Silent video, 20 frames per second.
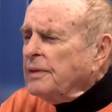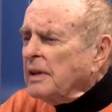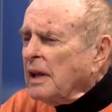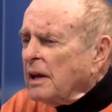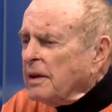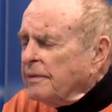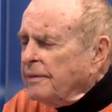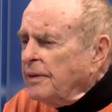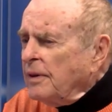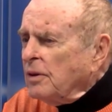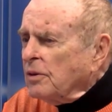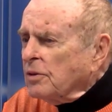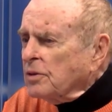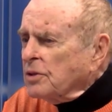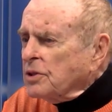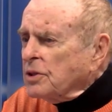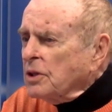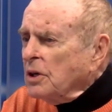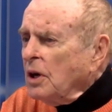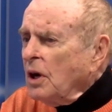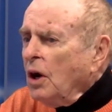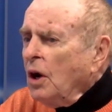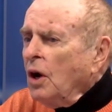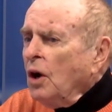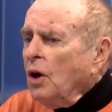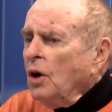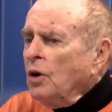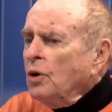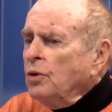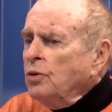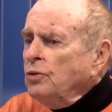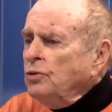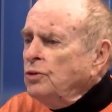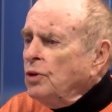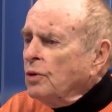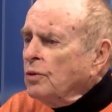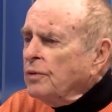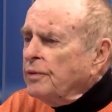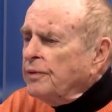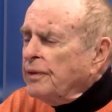awful lot of folks who
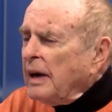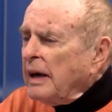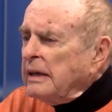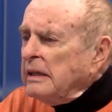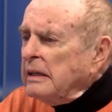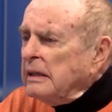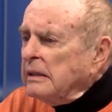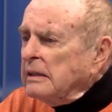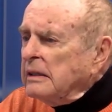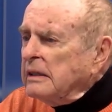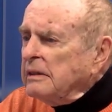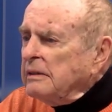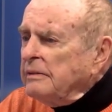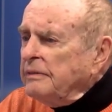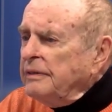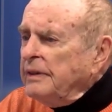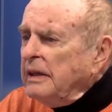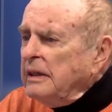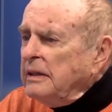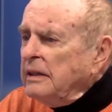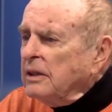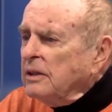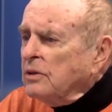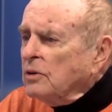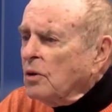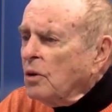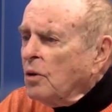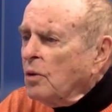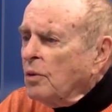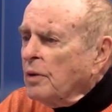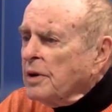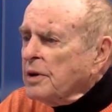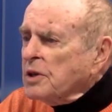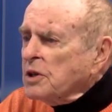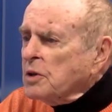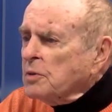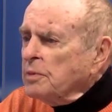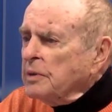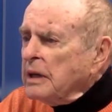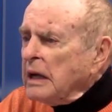don't find it convenient
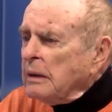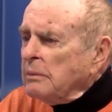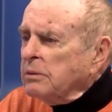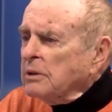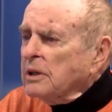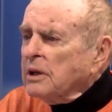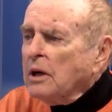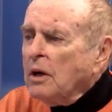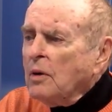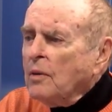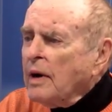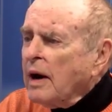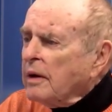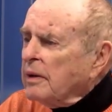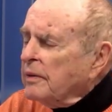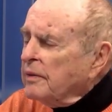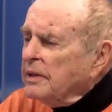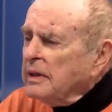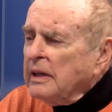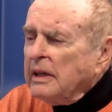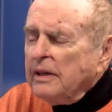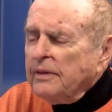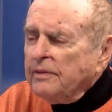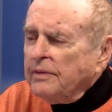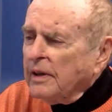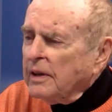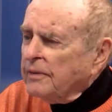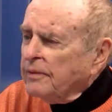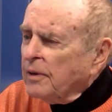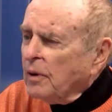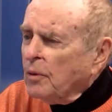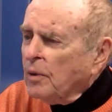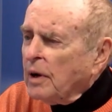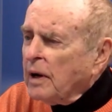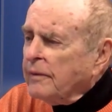always to be able to go out in the evening for